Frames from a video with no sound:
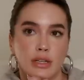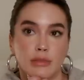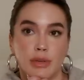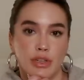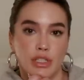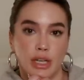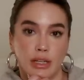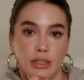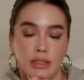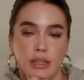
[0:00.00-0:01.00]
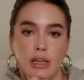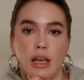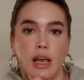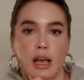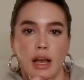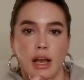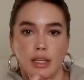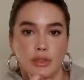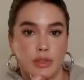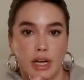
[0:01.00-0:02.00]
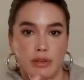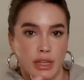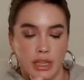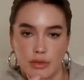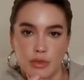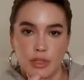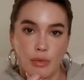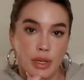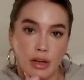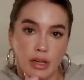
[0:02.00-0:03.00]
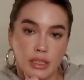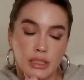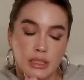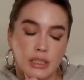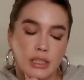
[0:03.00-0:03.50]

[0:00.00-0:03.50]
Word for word: talked to my friend Jenna. I told her everything that was going on.